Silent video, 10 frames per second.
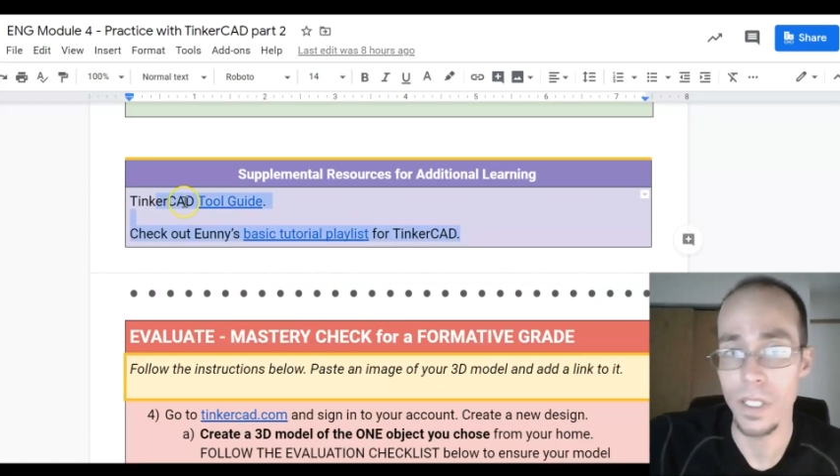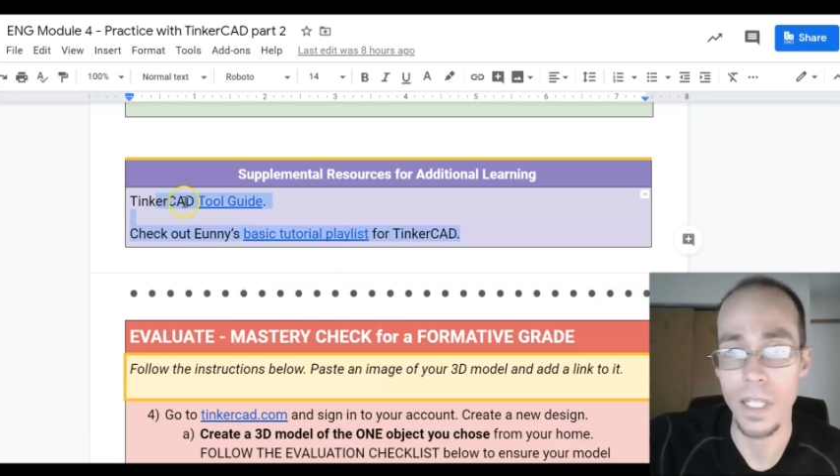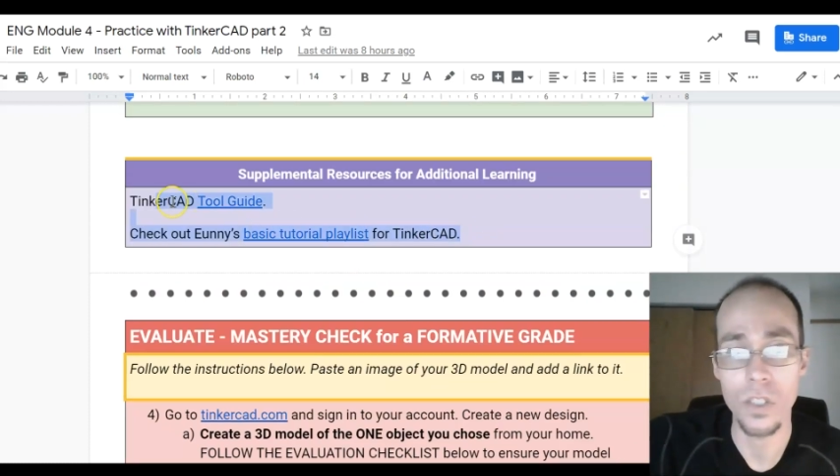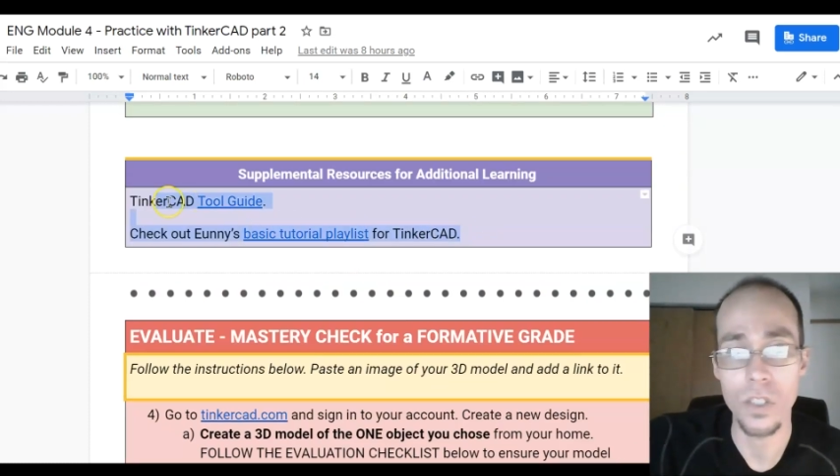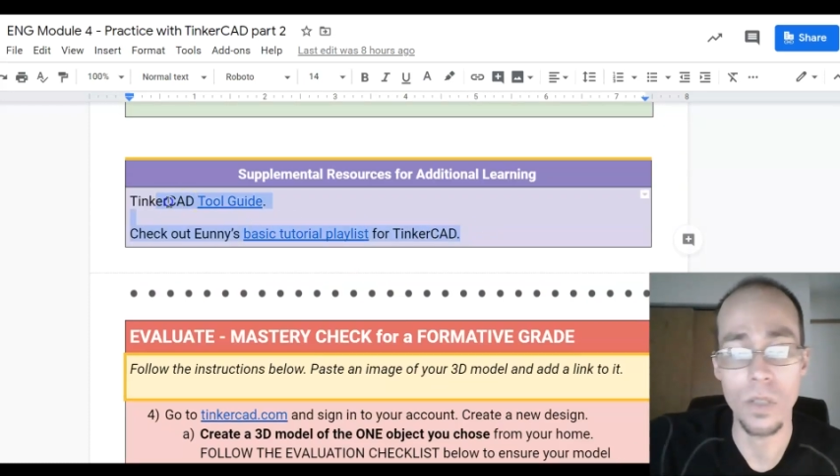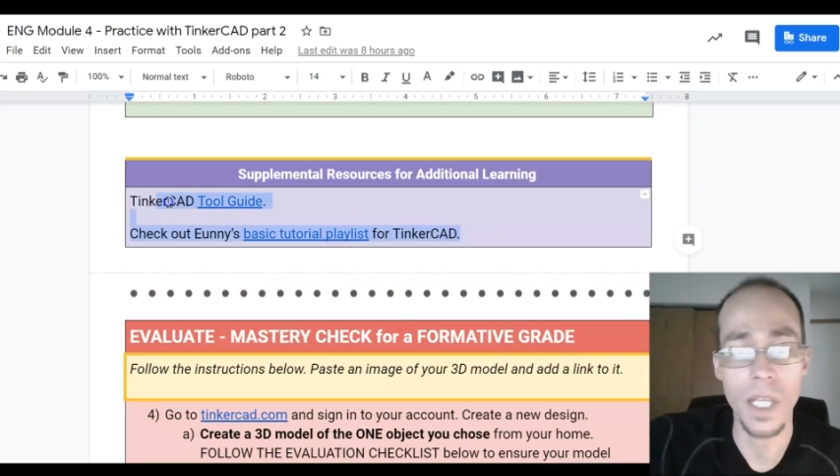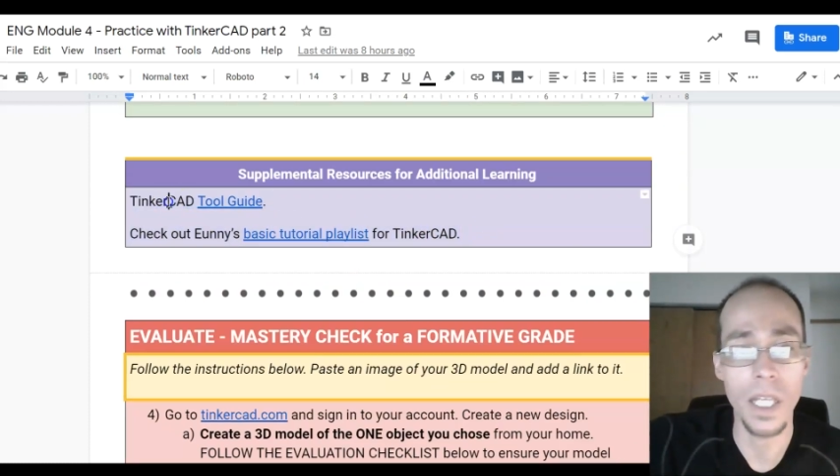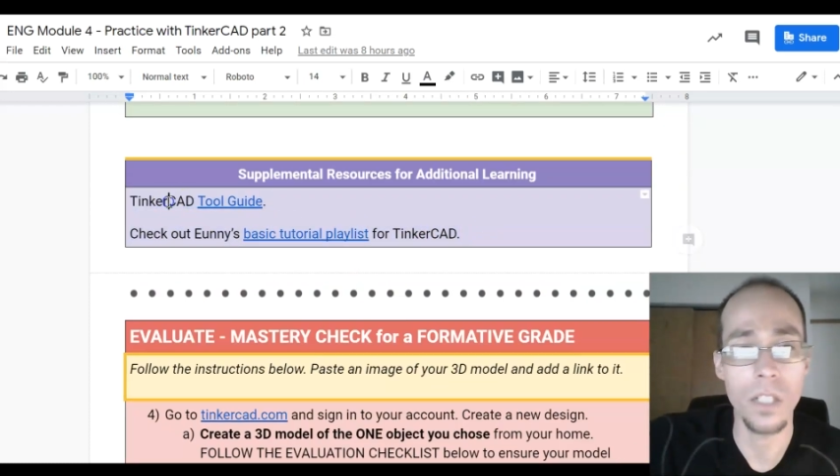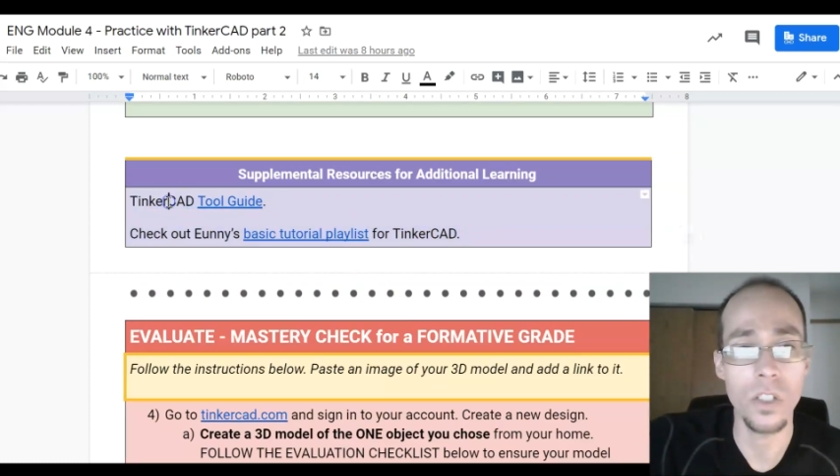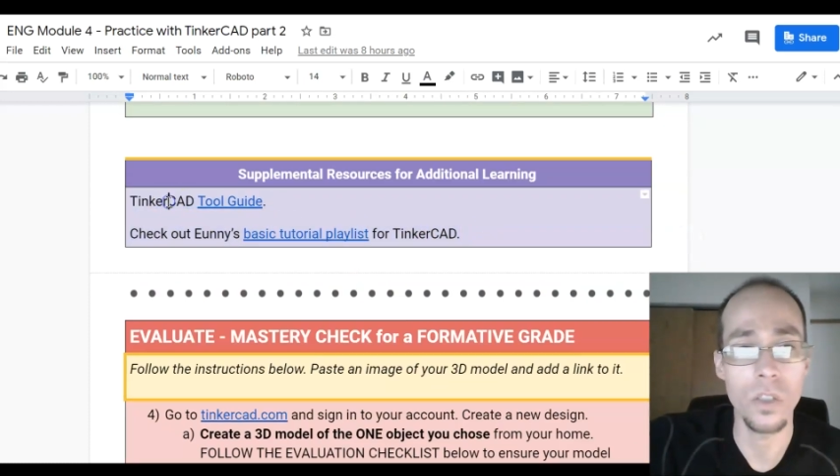that you
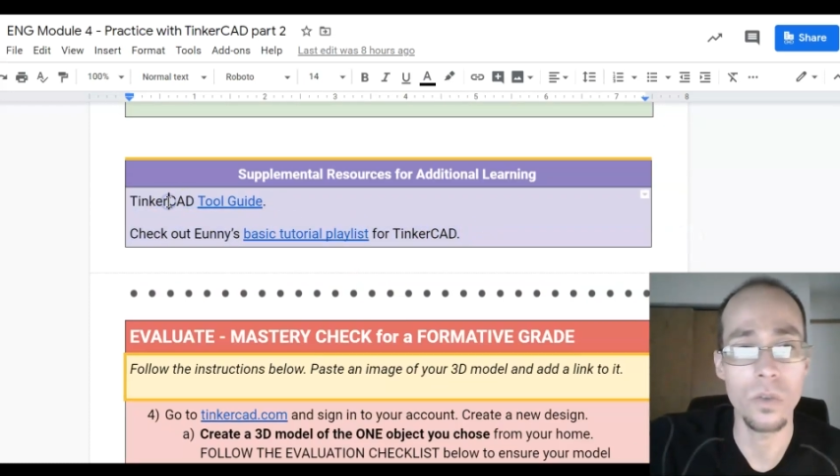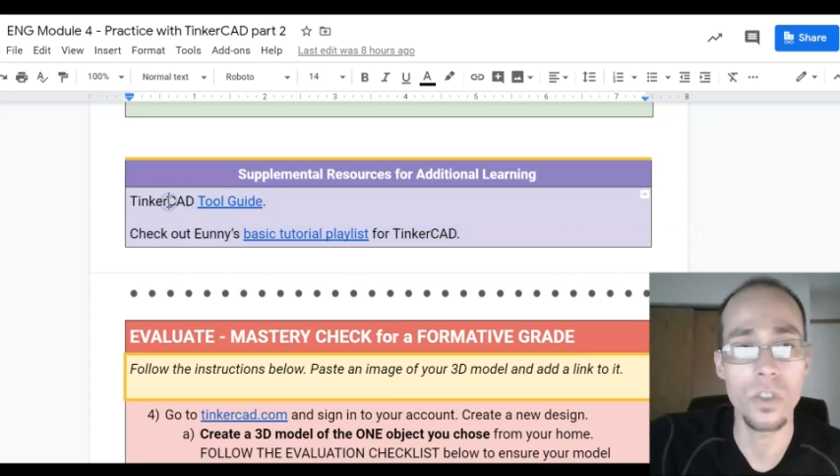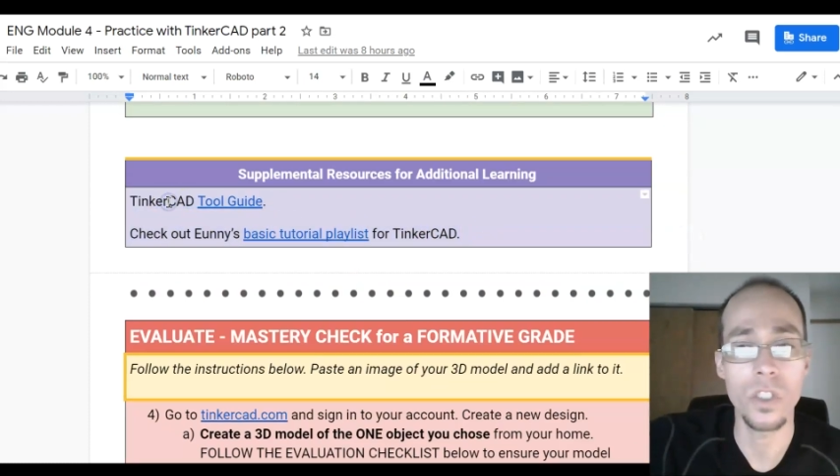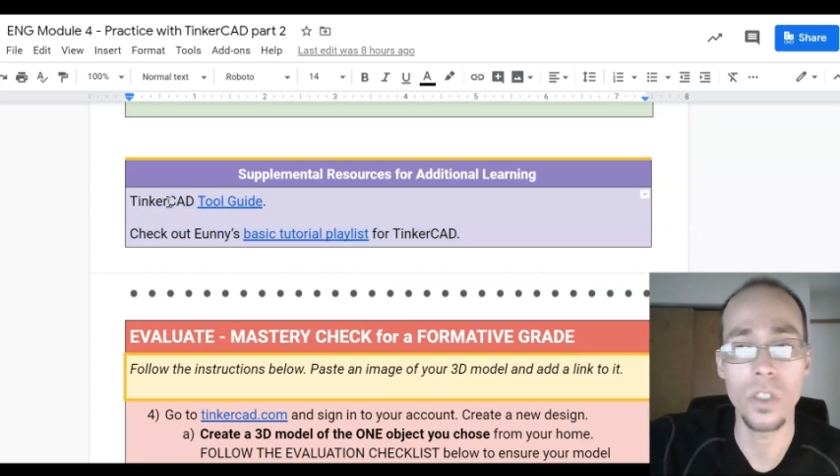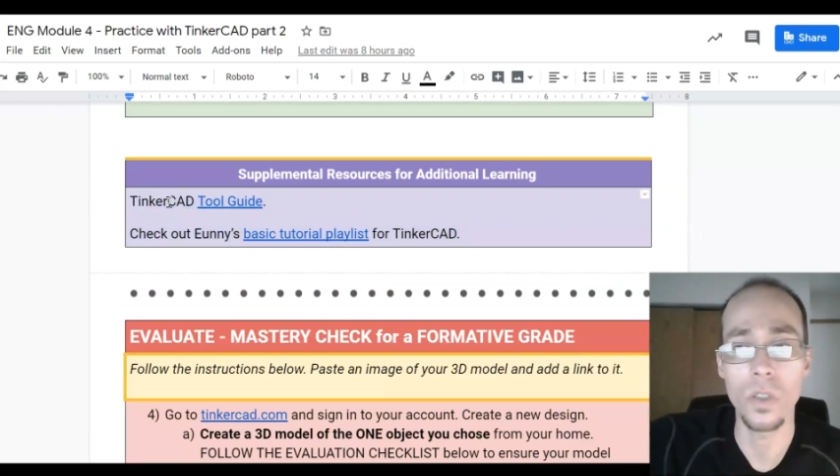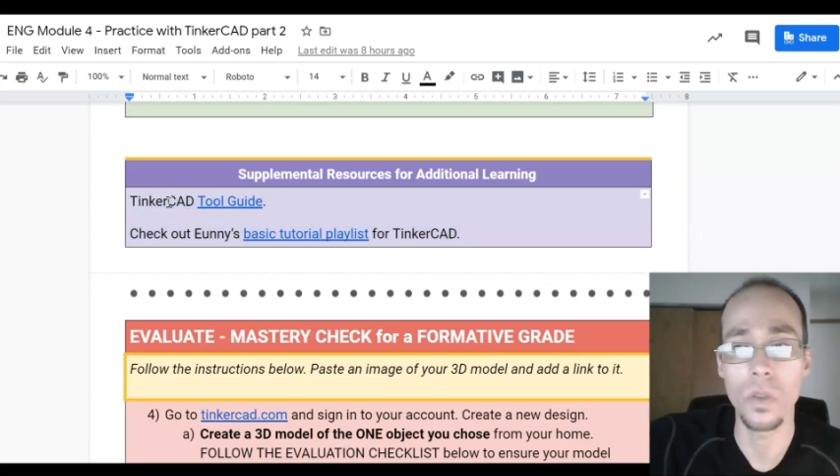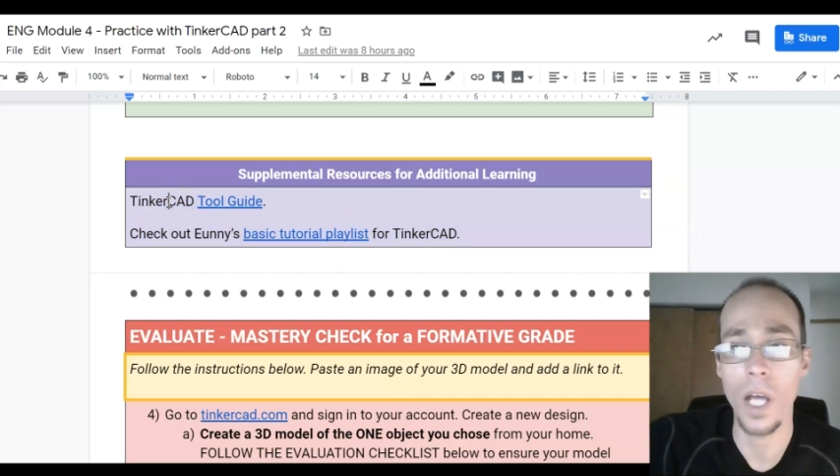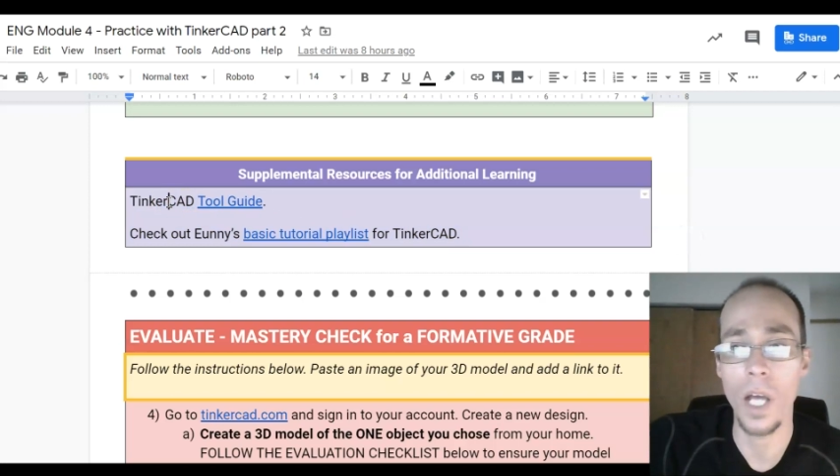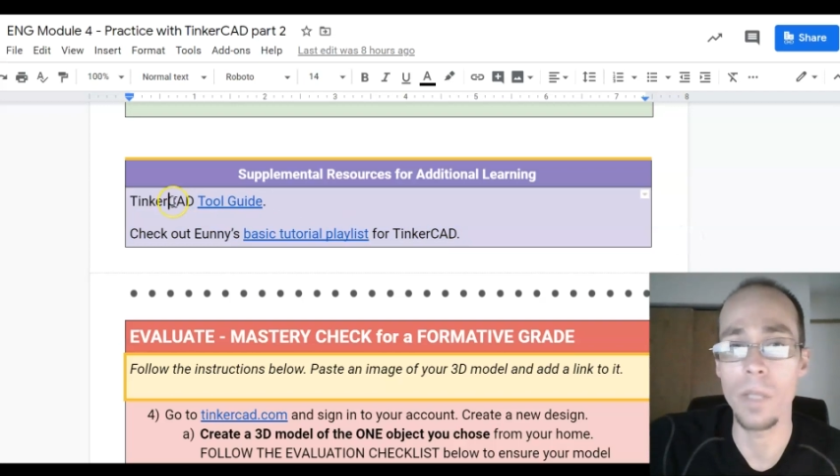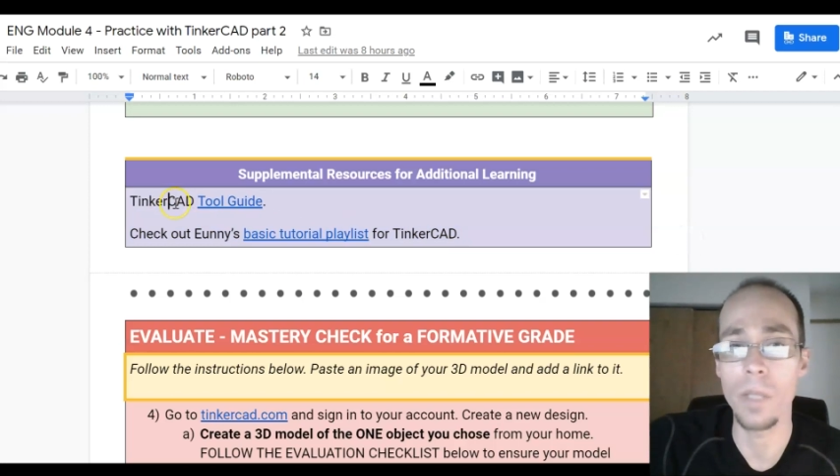can use to
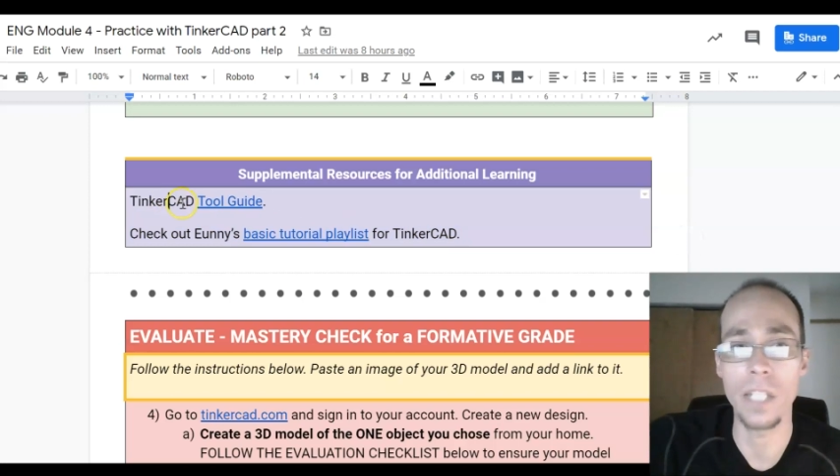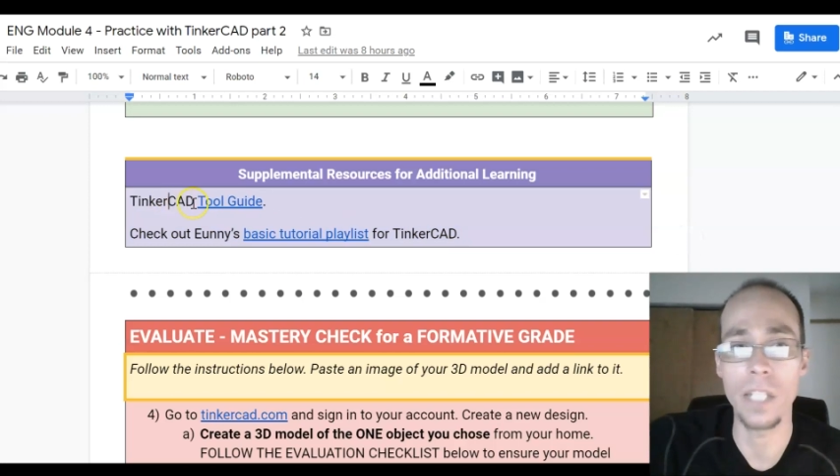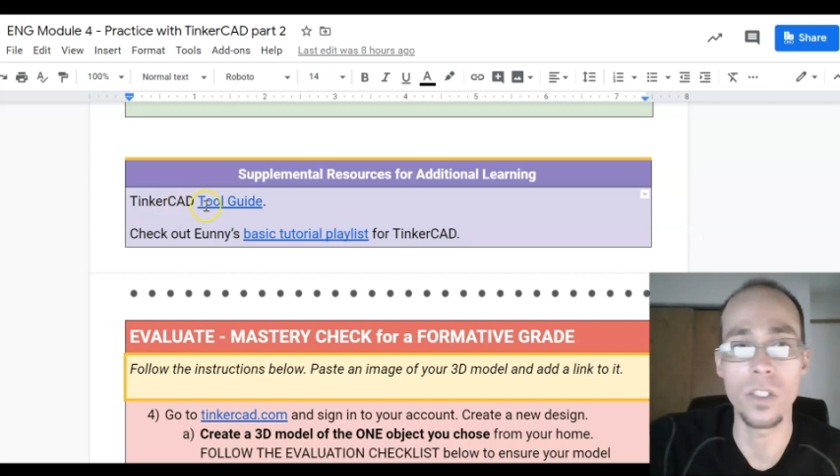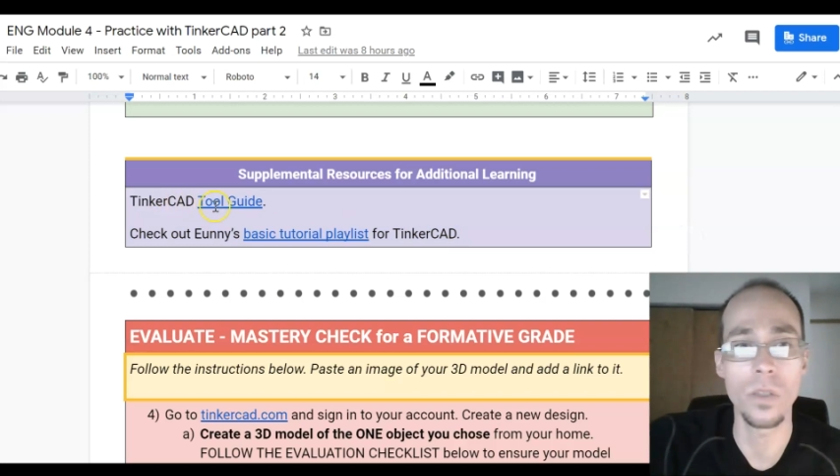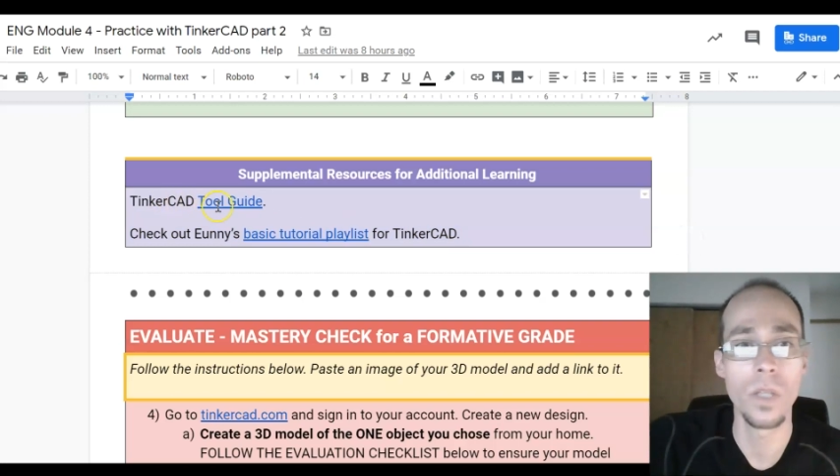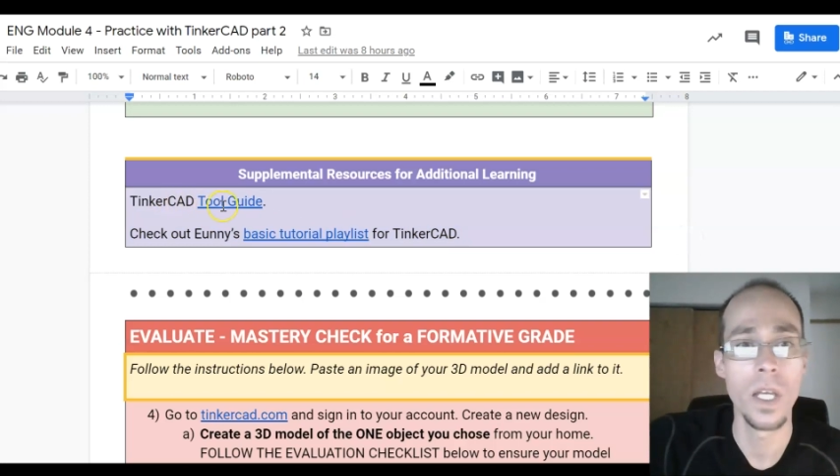help guide you.